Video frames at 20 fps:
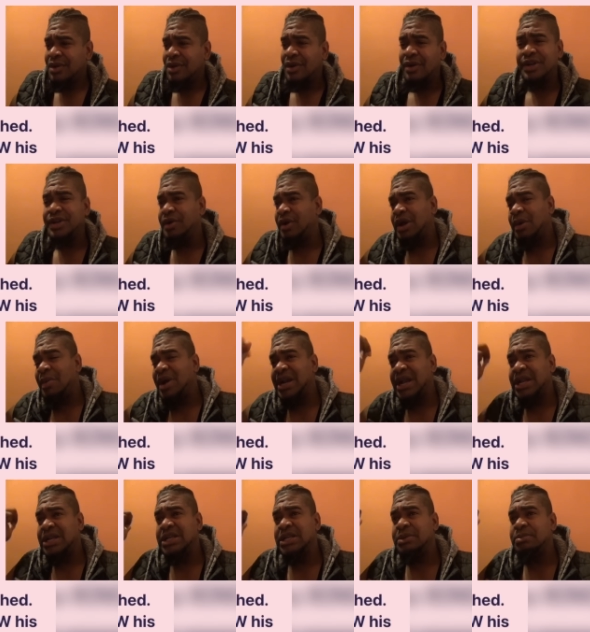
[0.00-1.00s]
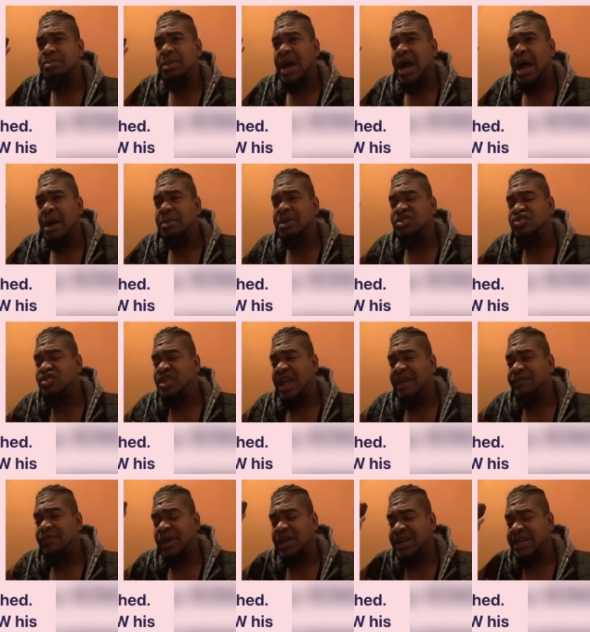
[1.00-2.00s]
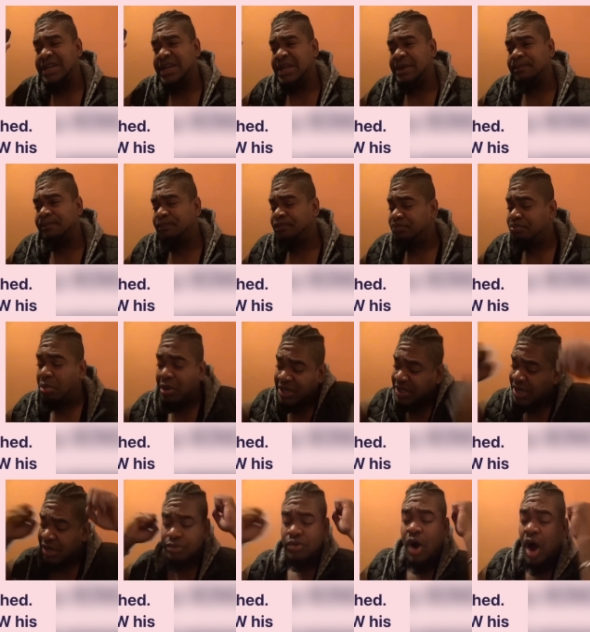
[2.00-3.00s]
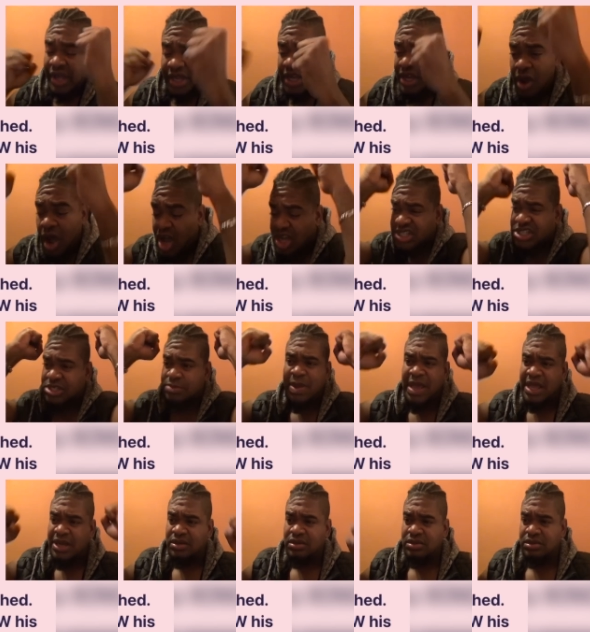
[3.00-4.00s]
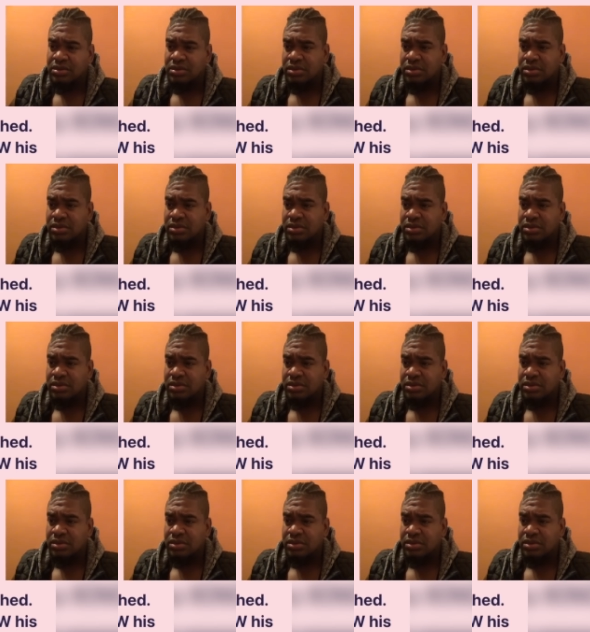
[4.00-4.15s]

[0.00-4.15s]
Or the other one that hit Bahamas there, I forget the name. But they're rocking us, man.